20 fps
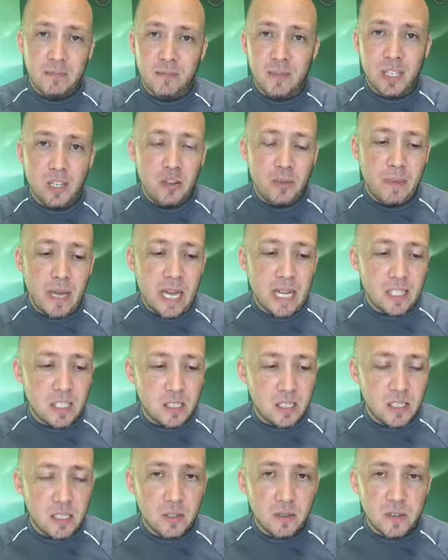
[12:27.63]
Can you
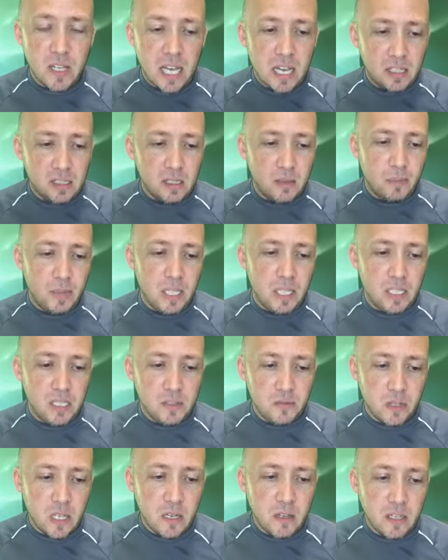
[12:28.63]
imagine 2,000 pigs
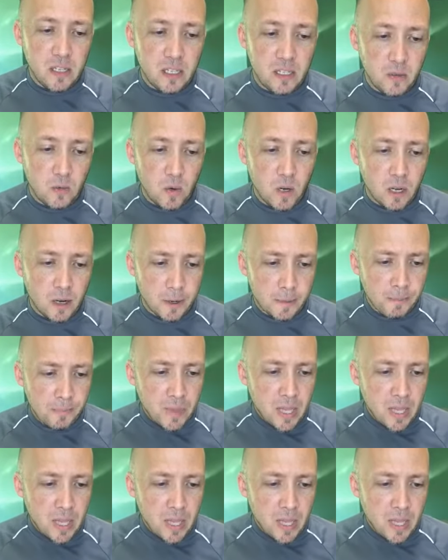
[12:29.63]
floating in the water?